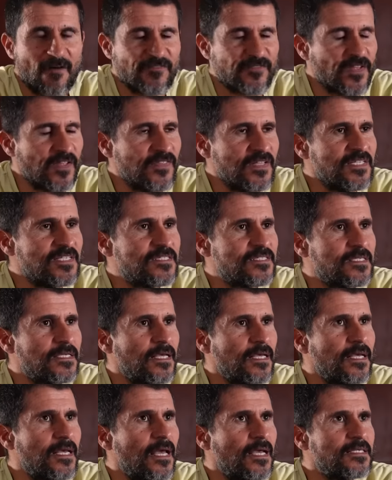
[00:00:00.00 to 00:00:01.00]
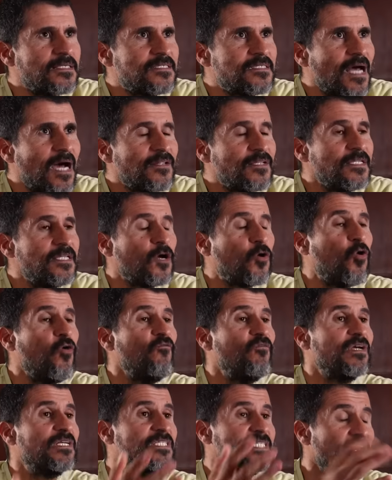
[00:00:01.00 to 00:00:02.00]
After this started a
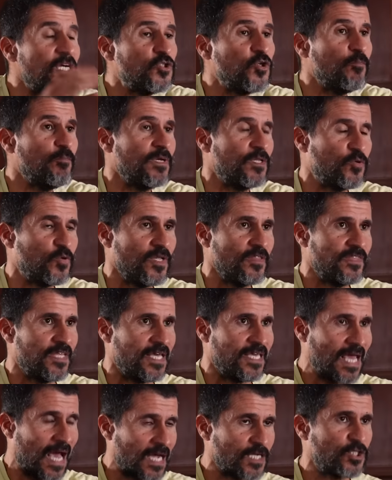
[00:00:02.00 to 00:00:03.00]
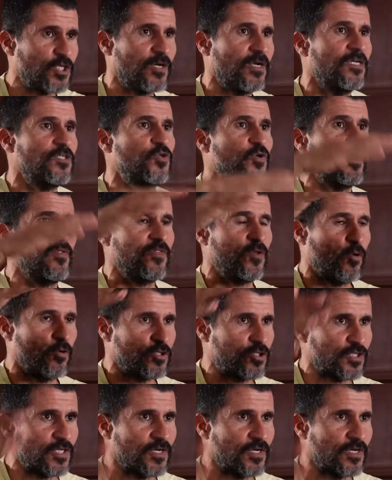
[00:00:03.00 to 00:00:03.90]
conversation between the young generation and the old